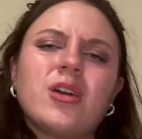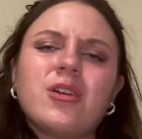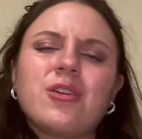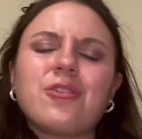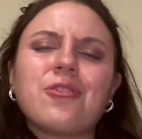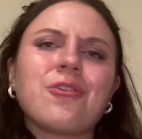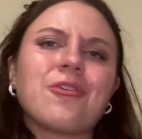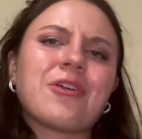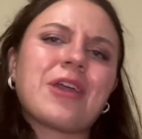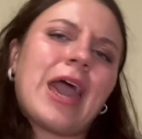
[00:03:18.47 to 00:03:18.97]

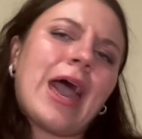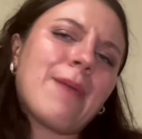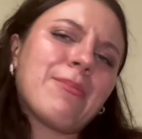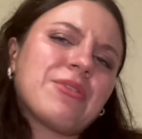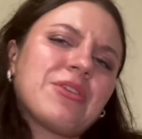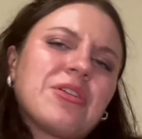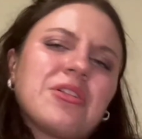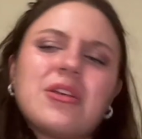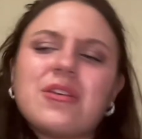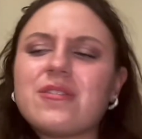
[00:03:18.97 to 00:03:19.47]
you know,
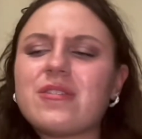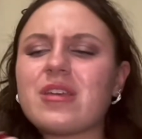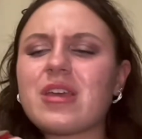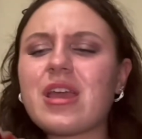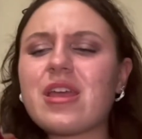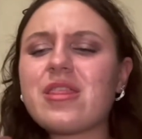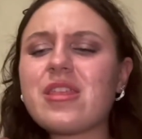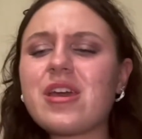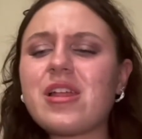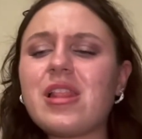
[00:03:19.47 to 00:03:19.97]
capitalistic
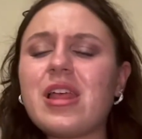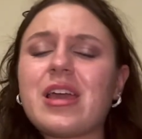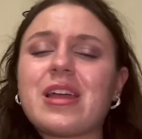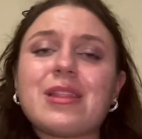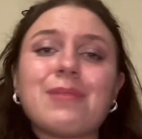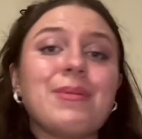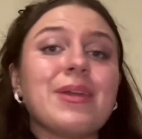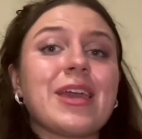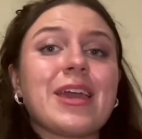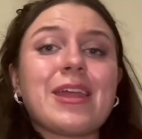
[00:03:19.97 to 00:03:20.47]
and they're like,
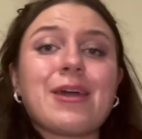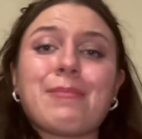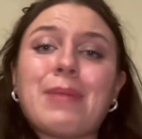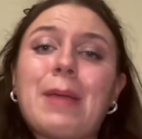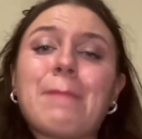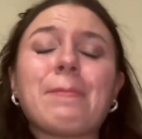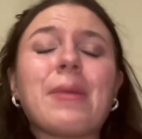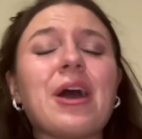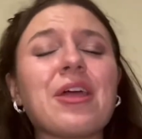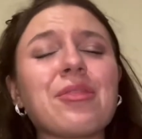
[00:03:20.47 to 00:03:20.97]
let me get out my
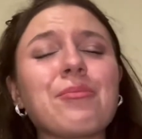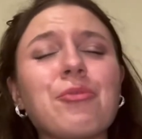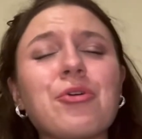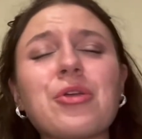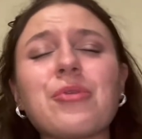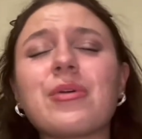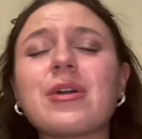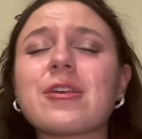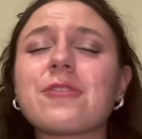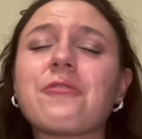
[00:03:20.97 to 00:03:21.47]
Bath and Body
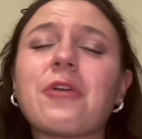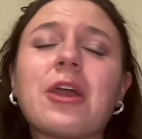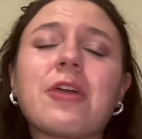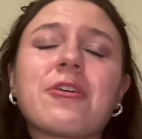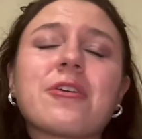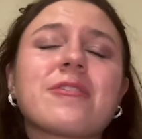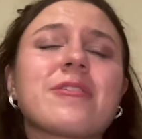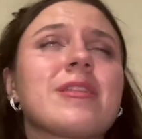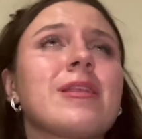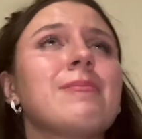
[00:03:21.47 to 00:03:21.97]
Works
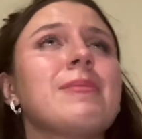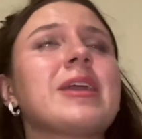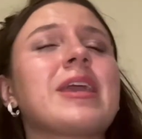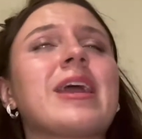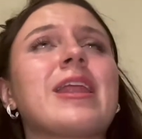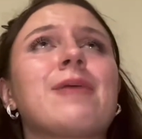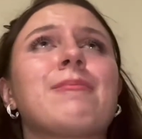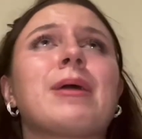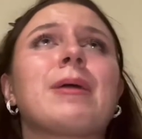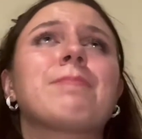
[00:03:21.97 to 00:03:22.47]
fragrance, let me get
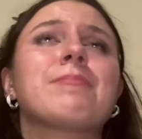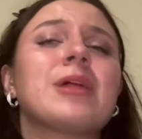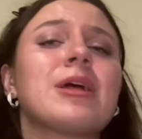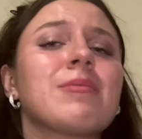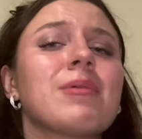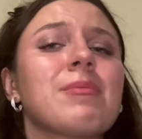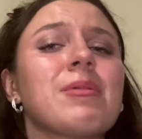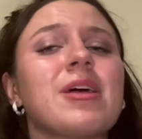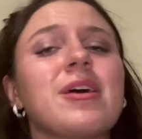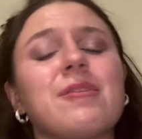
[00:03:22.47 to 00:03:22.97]
out my blah
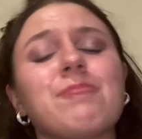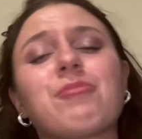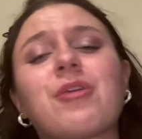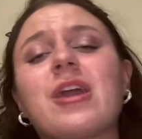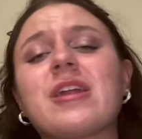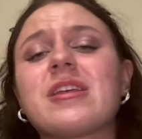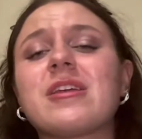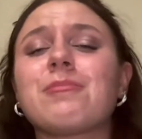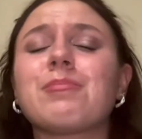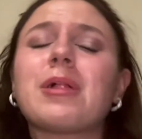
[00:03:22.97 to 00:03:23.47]
blah blah
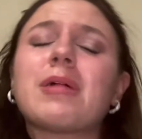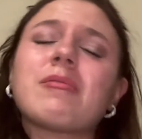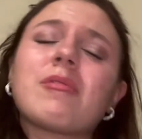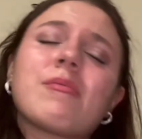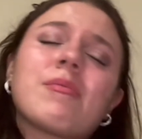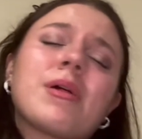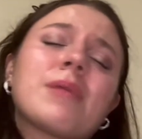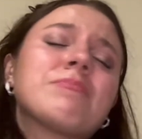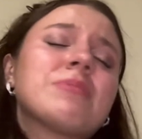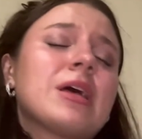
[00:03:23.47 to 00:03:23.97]
branded blah blah
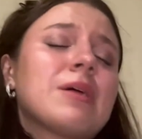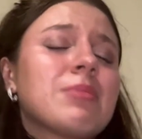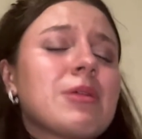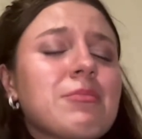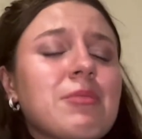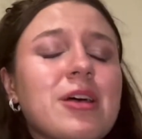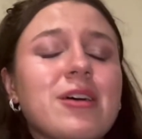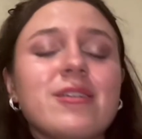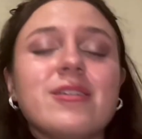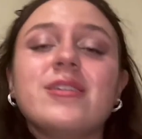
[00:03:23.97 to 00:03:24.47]
blah blah blah
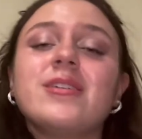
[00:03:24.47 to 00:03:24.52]
blah.